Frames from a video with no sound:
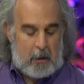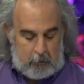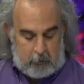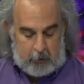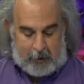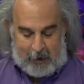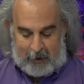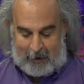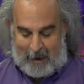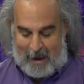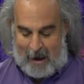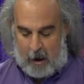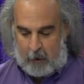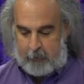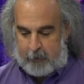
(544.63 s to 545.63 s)
looking at
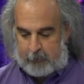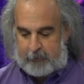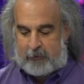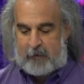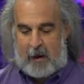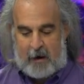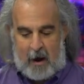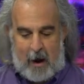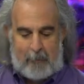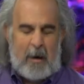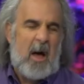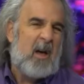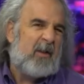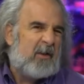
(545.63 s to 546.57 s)
how they're set up.